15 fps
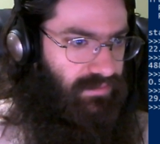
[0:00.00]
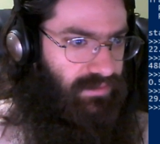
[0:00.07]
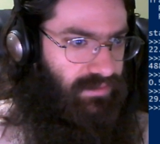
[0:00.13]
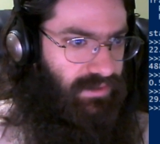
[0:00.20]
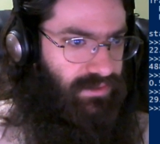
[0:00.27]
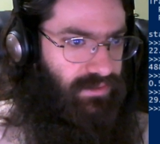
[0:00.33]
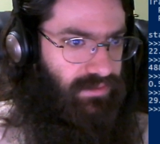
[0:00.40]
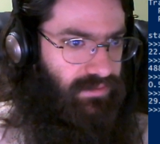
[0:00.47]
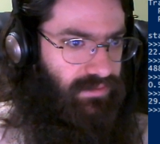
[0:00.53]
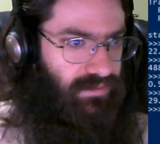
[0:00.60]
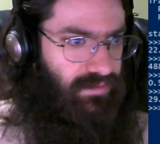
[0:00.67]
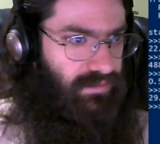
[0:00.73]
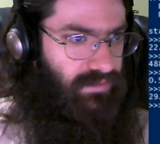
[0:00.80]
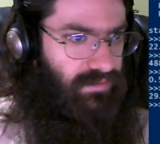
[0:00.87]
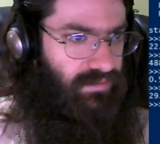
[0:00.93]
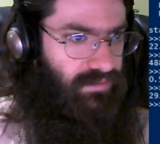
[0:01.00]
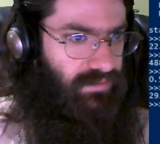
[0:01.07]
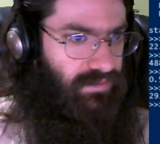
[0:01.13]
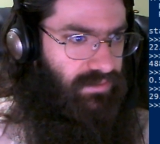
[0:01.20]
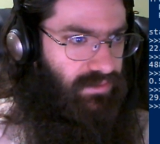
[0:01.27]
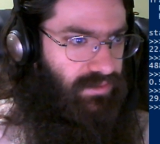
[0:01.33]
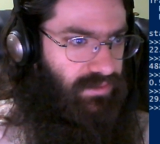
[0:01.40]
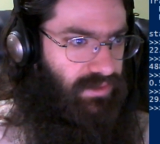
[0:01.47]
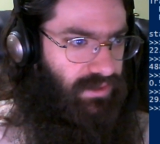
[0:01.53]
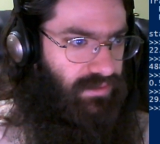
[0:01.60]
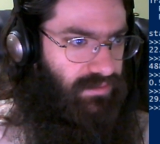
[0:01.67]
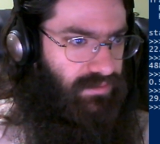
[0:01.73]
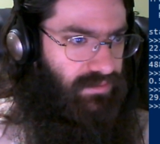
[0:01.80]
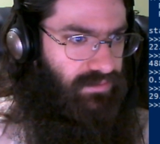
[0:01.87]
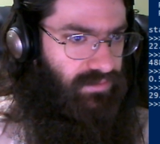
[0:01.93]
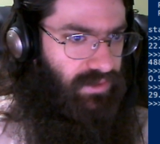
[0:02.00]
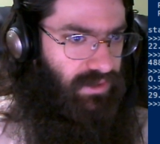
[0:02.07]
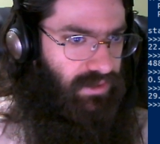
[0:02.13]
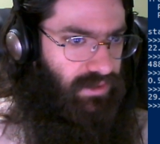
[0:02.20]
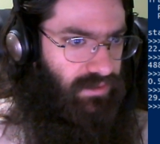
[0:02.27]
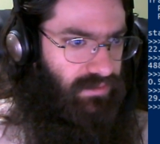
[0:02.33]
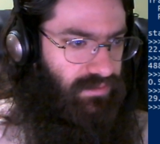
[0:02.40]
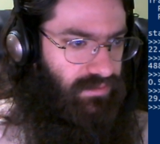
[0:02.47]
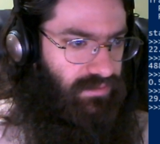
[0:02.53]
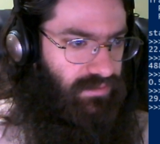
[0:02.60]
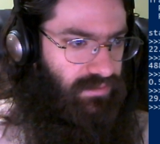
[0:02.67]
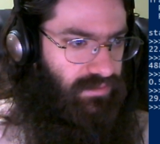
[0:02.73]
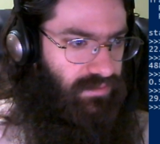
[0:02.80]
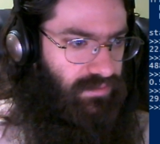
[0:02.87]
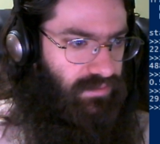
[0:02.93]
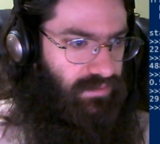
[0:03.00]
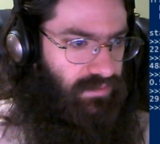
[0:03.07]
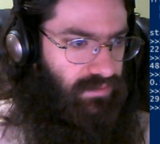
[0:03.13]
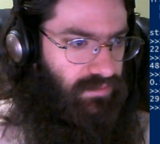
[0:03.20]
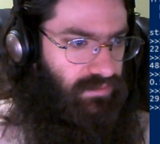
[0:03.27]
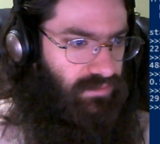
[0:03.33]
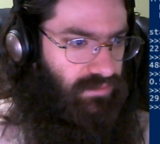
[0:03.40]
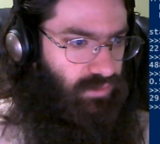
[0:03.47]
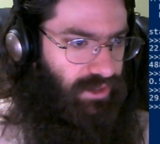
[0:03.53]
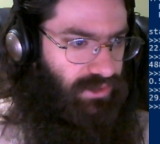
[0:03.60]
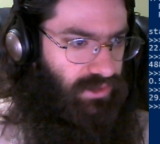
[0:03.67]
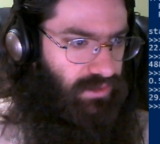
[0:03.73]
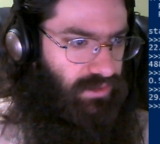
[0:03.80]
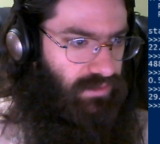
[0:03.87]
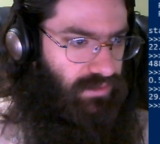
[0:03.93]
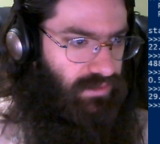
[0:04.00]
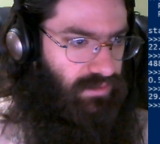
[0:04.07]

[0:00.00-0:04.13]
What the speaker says: That's good. Good thing to mention.